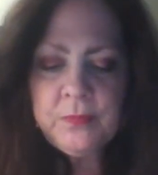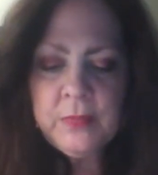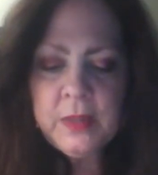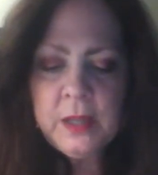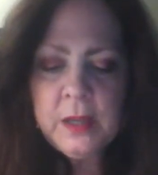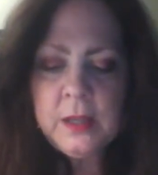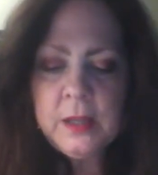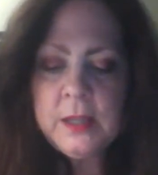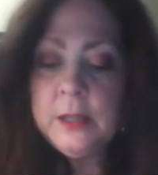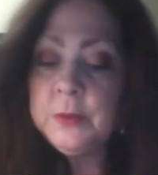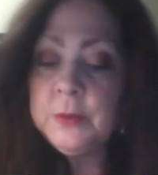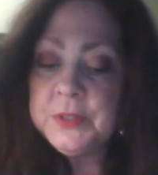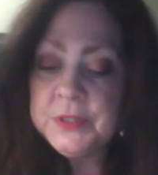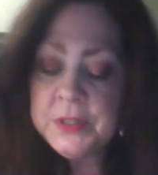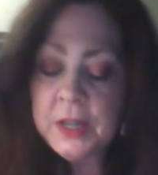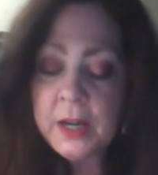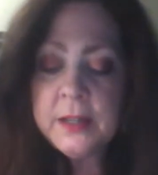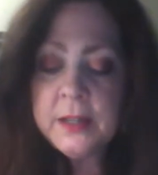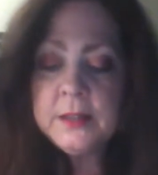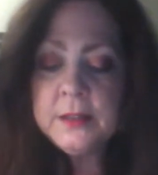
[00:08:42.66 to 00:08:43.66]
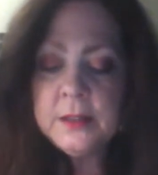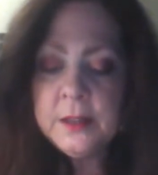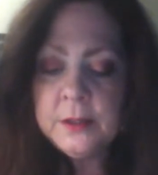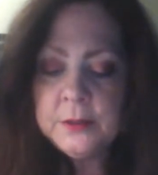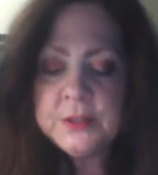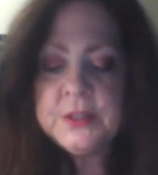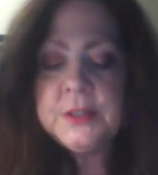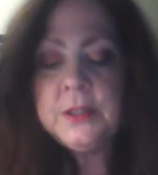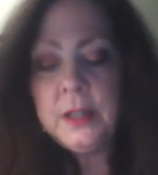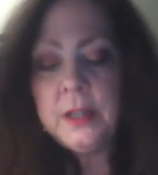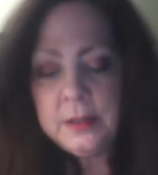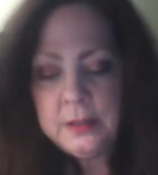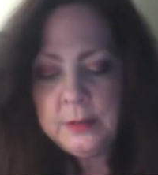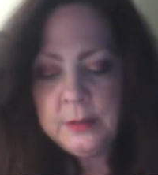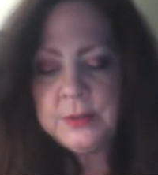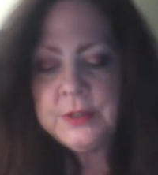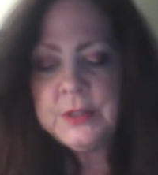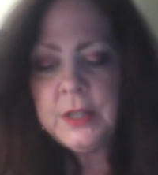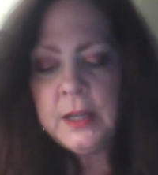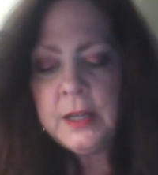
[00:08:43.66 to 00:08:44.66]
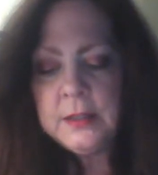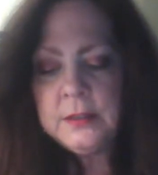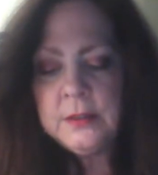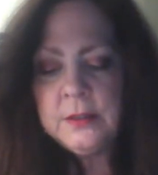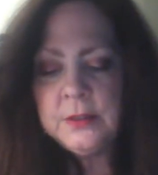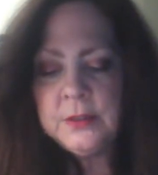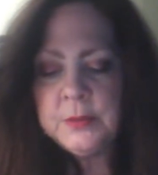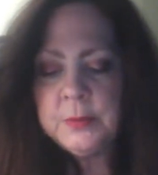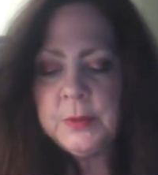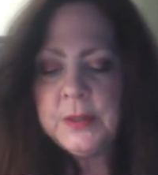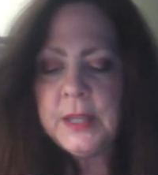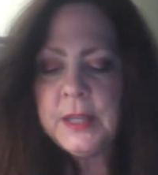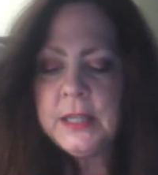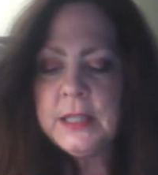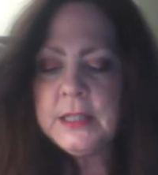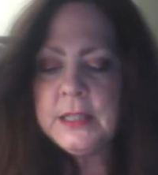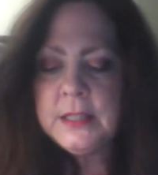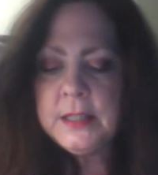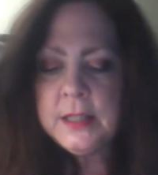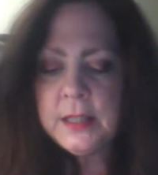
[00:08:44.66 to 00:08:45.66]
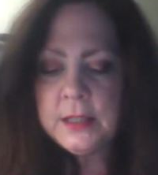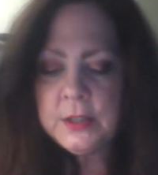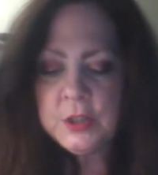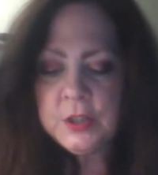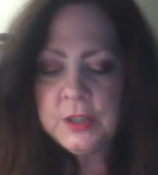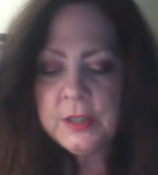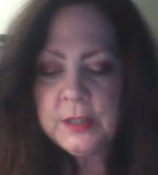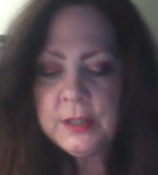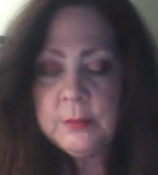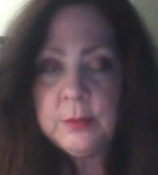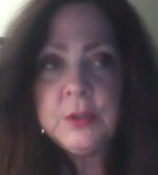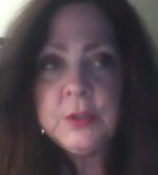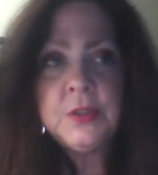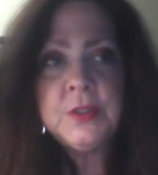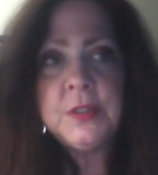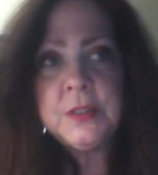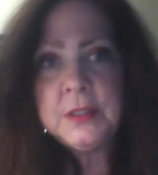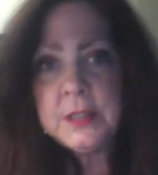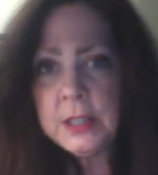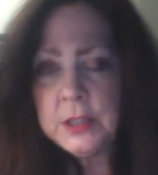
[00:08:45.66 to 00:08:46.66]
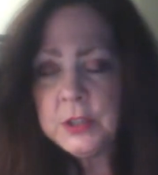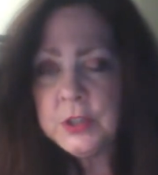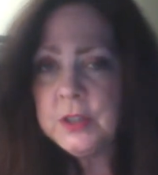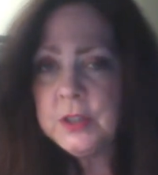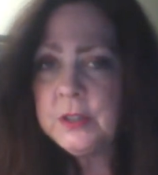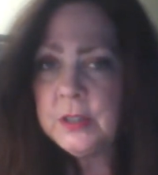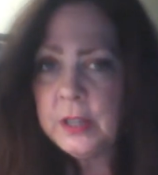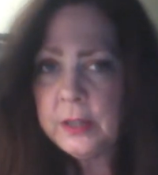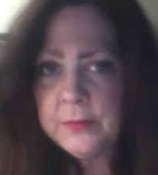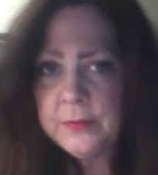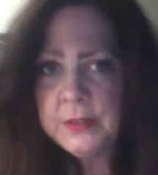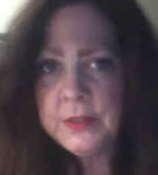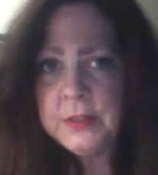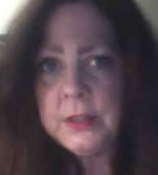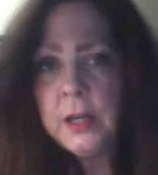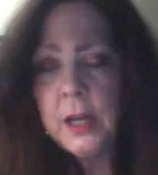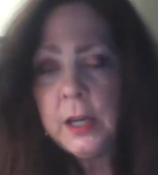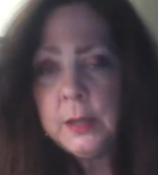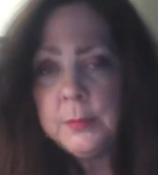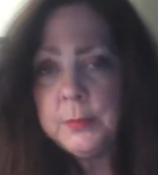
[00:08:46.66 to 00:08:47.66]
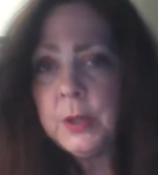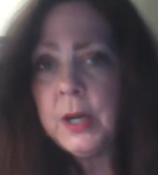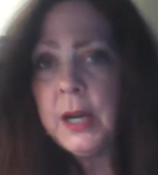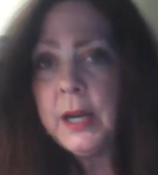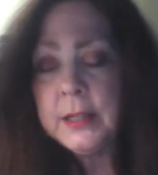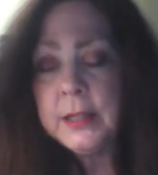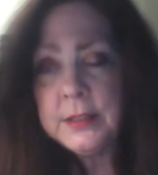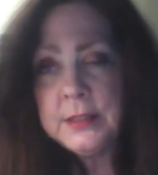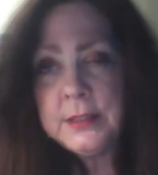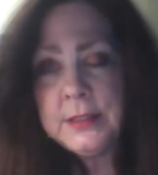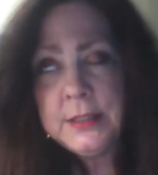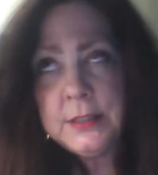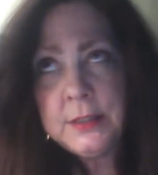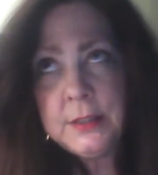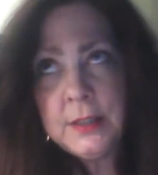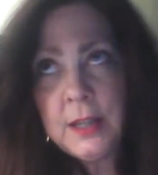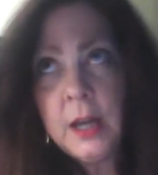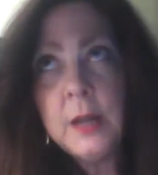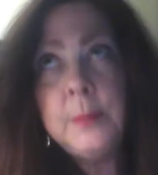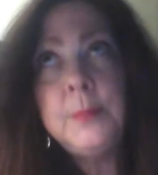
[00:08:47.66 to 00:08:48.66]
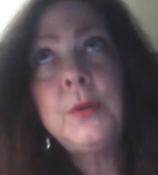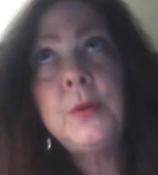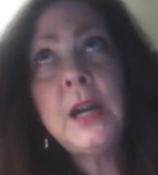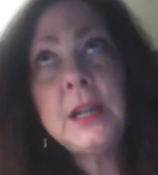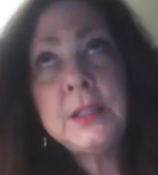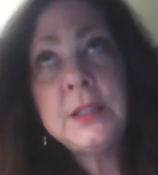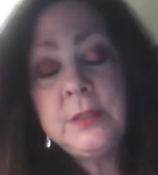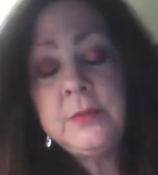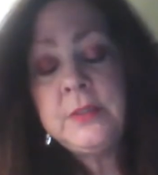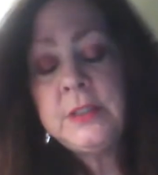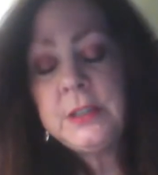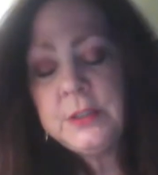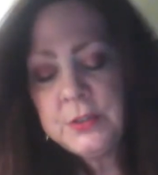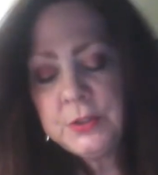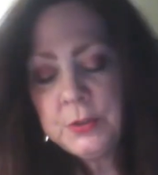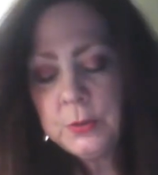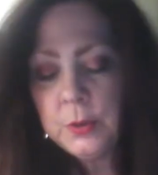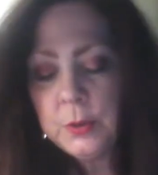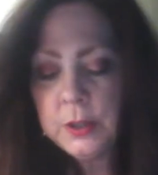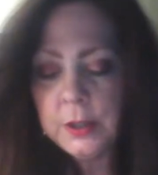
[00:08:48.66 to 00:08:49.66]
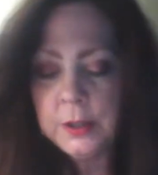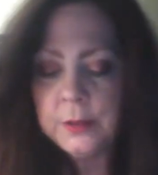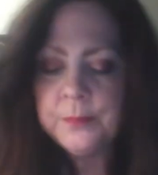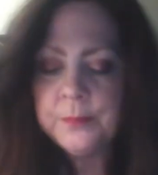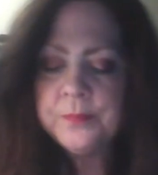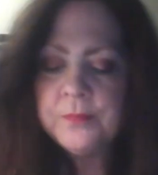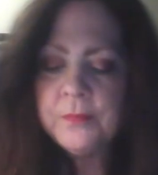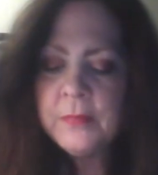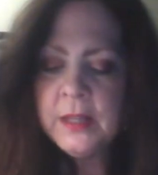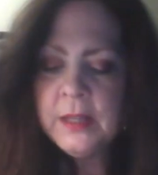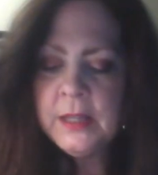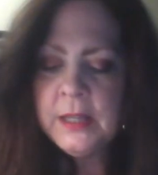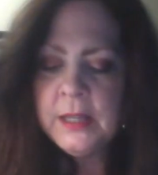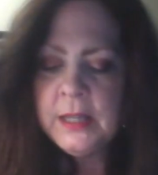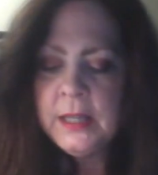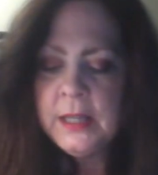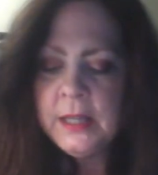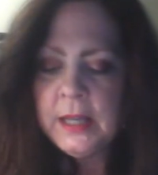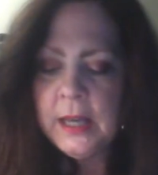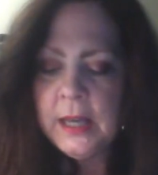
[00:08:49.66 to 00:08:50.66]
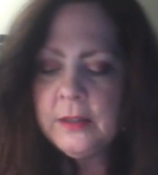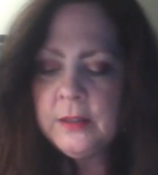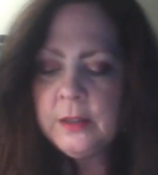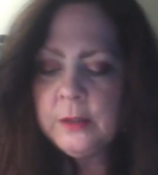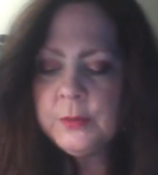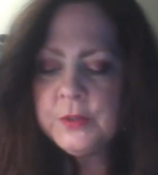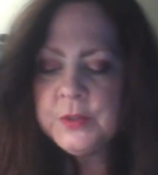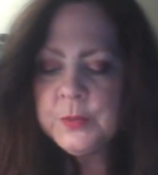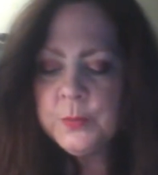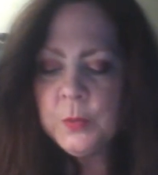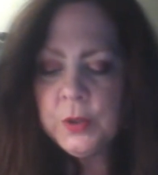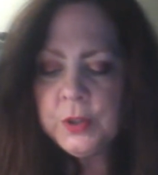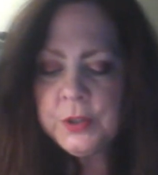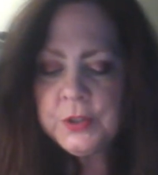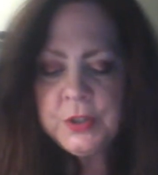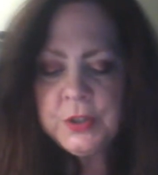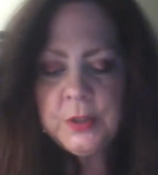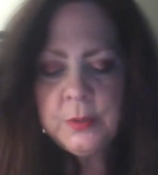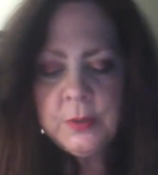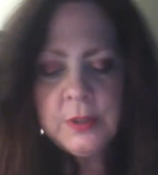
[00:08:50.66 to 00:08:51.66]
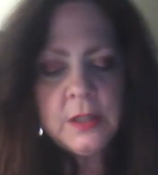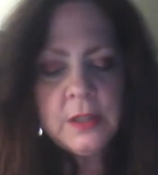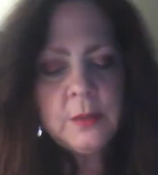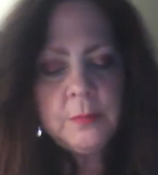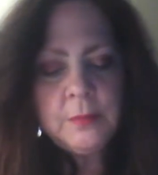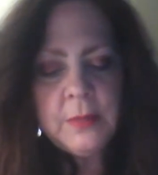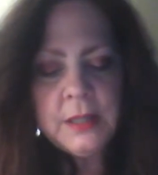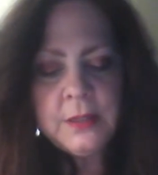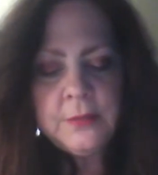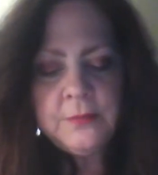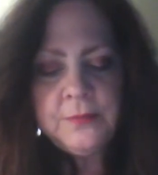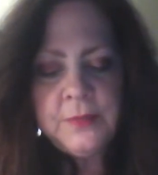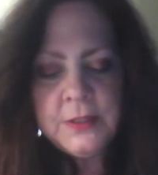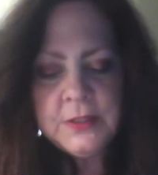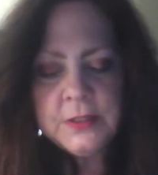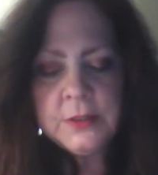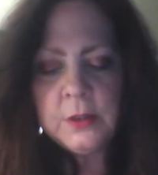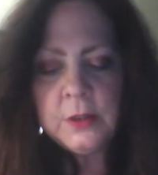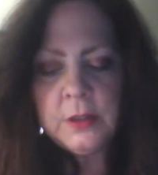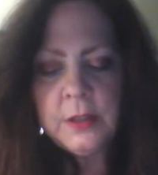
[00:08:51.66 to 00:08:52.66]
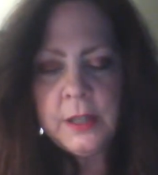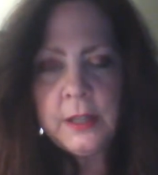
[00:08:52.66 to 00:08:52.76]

He was diagnosed with ADHD, which is Attention Deficit Hyperactivity Disorder. And there was more to it on a metaphysical